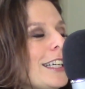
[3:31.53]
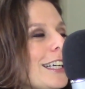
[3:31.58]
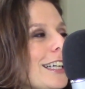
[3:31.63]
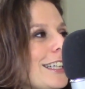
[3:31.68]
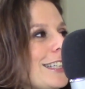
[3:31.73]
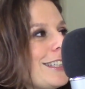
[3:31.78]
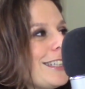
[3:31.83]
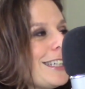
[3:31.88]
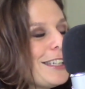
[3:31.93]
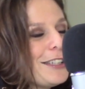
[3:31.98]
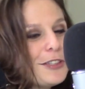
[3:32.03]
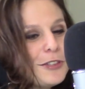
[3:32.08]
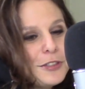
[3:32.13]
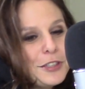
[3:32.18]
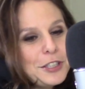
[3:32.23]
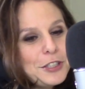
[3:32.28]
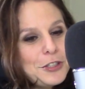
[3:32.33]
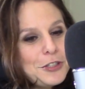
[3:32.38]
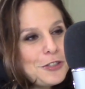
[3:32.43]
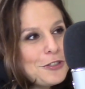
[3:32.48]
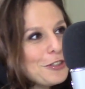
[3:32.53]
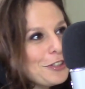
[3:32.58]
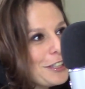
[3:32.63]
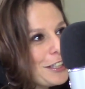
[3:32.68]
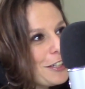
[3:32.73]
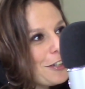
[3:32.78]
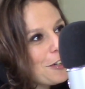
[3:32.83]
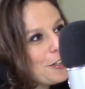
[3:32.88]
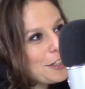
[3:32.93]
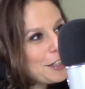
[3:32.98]
And there you can just look
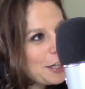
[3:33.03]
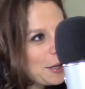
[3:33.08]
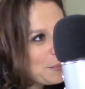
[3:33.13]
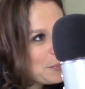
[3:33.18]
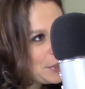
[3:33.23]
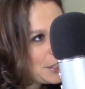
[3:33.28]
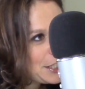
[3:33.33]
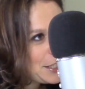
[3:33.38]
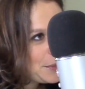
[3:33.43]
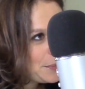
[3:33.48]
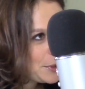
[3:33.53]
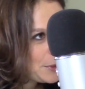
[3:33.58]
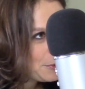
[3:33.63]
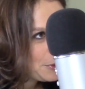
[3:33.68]
at all the companies we